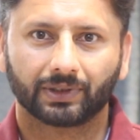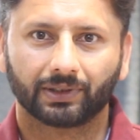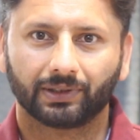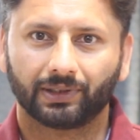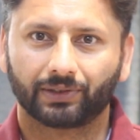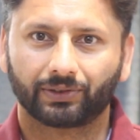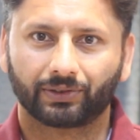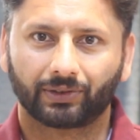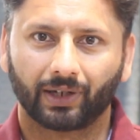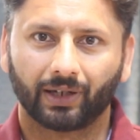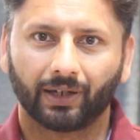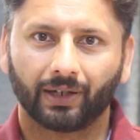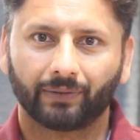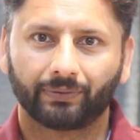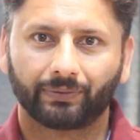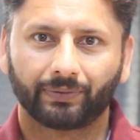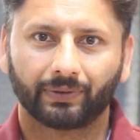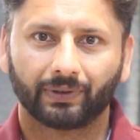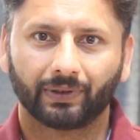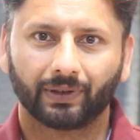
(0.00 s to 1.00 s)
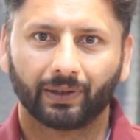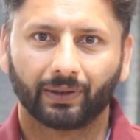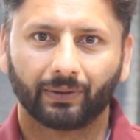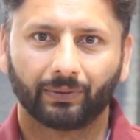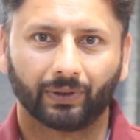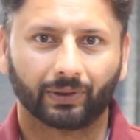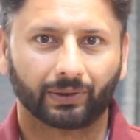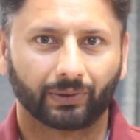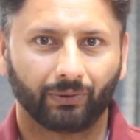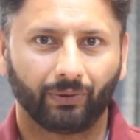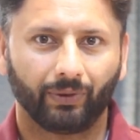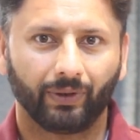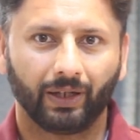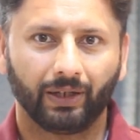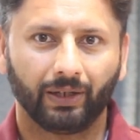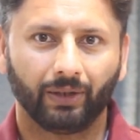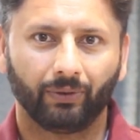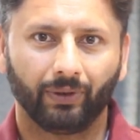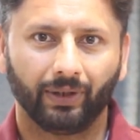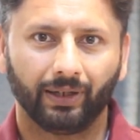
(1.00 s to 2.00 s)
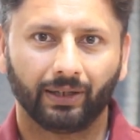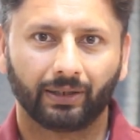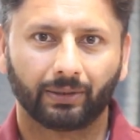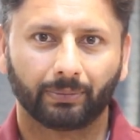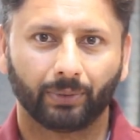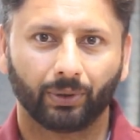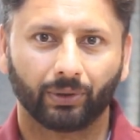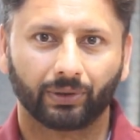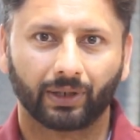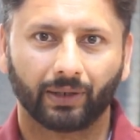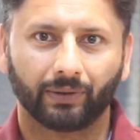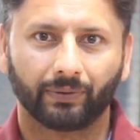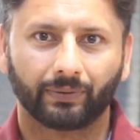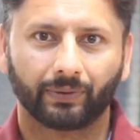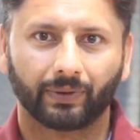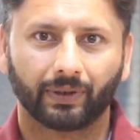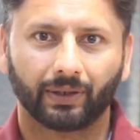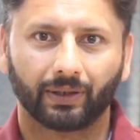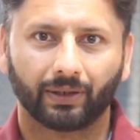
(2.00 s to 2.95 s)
the staff was really, really supportive.